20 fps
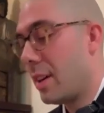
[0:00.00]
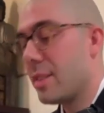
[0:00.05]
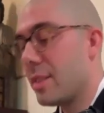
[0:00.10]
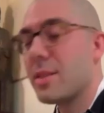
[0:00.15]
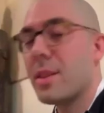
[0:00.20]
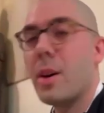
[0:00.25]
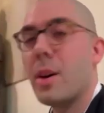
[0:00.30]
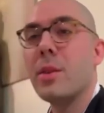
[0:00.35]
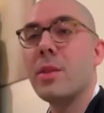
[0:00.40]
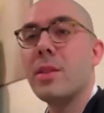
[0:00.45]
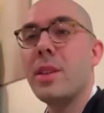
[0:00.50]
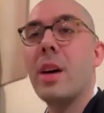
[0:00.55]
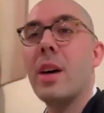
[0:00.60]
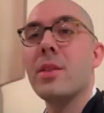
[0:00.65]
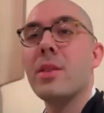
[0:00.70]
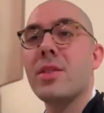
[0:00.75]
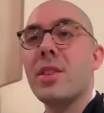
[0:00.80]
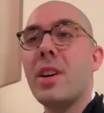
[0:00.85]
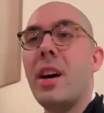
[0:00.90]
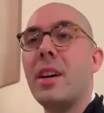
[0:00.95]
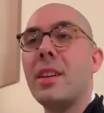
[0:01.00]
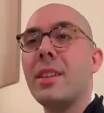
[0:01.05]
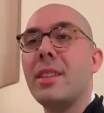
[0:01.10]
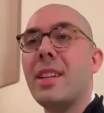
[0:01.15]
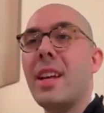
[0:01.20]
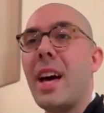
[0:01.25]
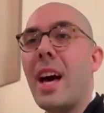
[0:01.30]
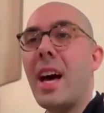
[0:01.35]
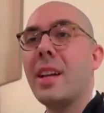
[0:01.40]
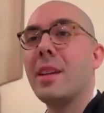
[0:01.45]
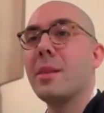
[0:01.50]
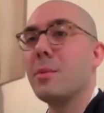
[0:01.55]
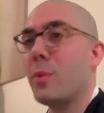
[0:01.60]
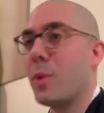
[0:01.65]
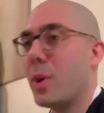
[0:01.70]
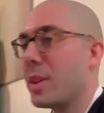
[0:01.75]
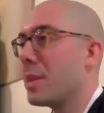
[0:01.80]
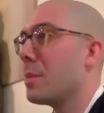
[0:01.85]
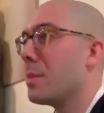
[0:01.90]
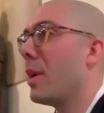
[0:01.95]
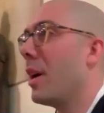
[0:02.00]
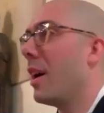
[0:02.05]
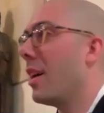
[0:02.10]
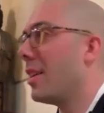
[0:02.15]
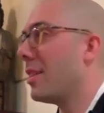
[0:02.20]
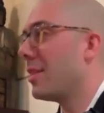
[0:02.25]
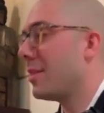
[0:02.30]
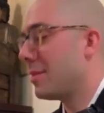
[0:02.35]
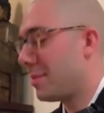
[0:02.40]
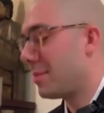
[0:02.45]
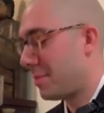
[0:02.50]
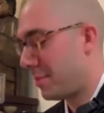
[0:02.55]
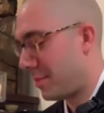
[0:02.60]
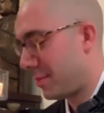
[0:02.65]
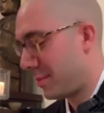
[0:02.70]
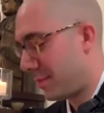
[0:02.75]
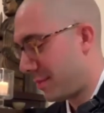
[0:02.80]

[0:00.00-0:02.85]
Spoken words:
So Yao Shan had him ring the bell,